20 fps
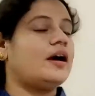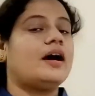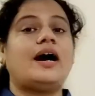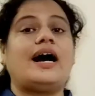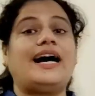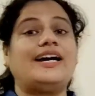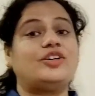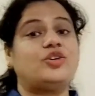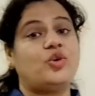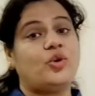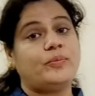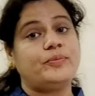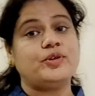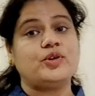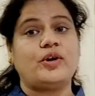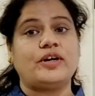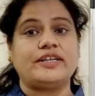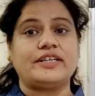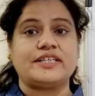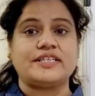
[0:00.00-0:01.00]
I hope you
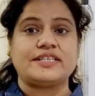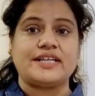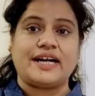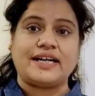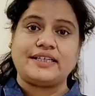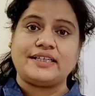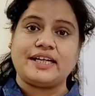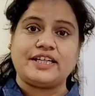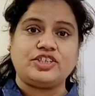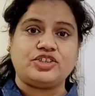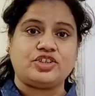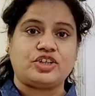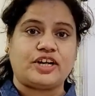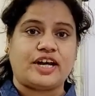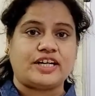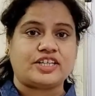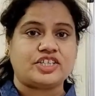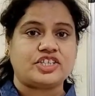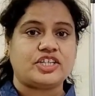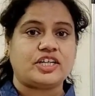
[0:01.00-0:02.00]
understand the
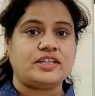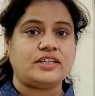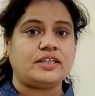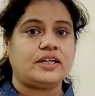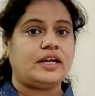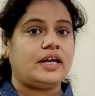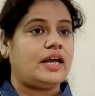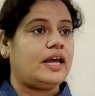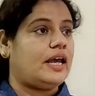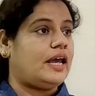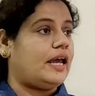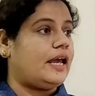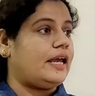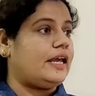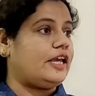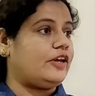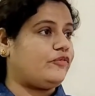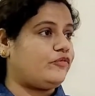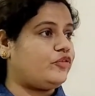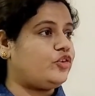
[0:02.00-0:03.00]
introduction
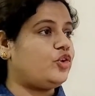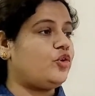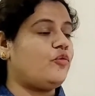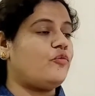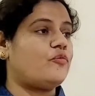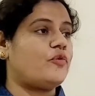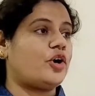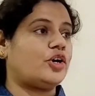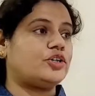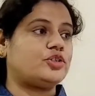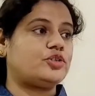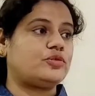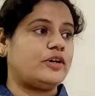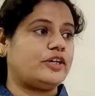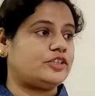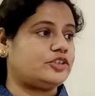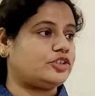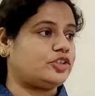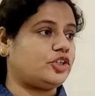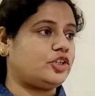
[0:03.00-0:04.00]
If you want to
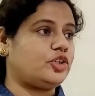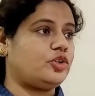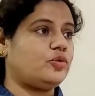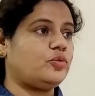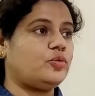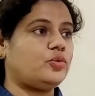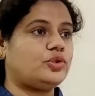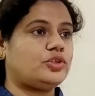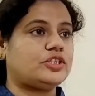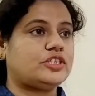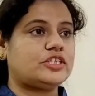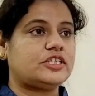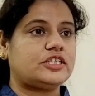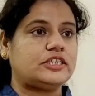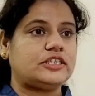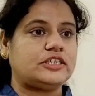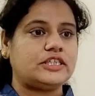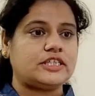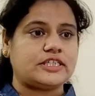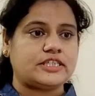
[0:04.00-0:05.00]
execute
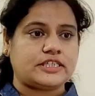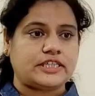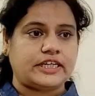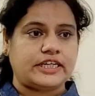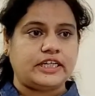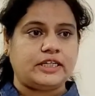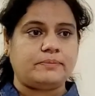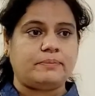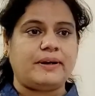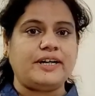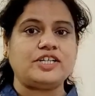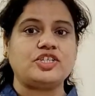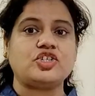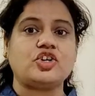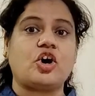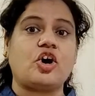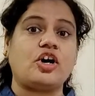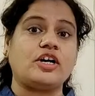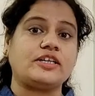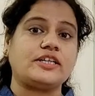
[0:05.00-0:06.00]
the statements
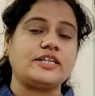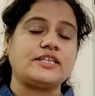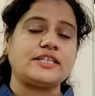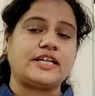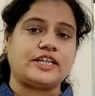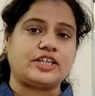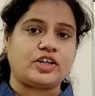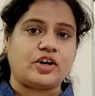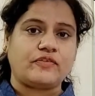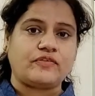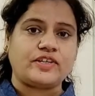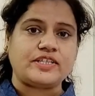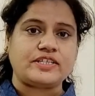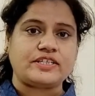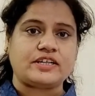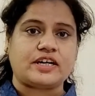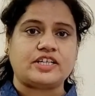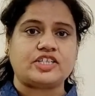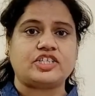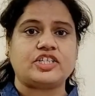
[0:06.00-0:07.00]
or the set of
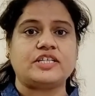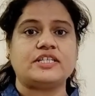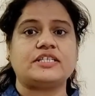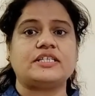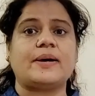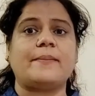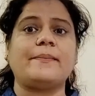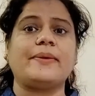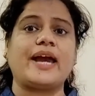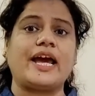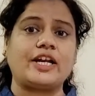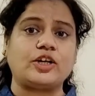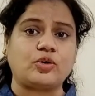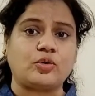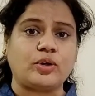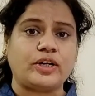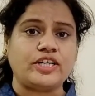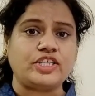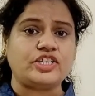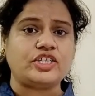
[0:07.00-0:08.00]
instructions, some
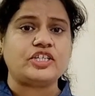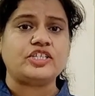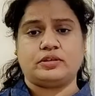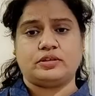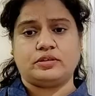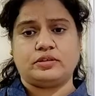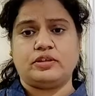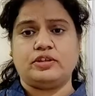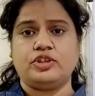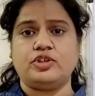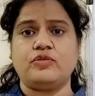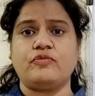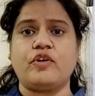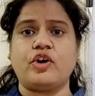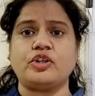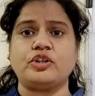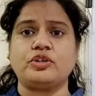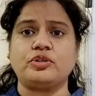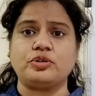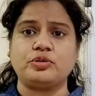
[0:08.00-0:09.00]
calculations which you
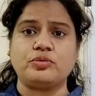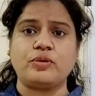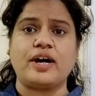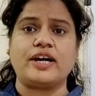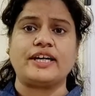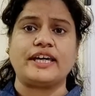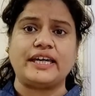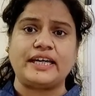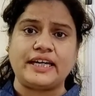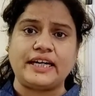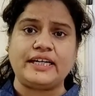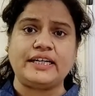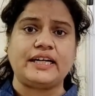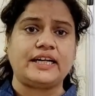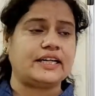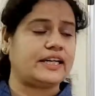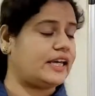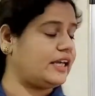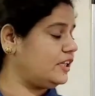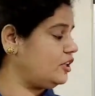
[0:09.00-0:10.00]
want to do again and
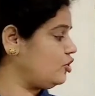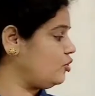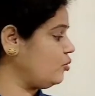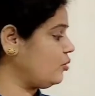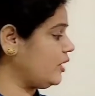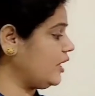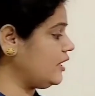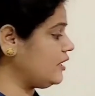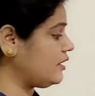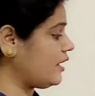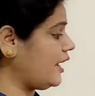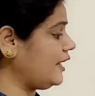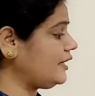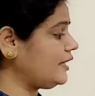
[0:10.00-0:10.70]
again, you can write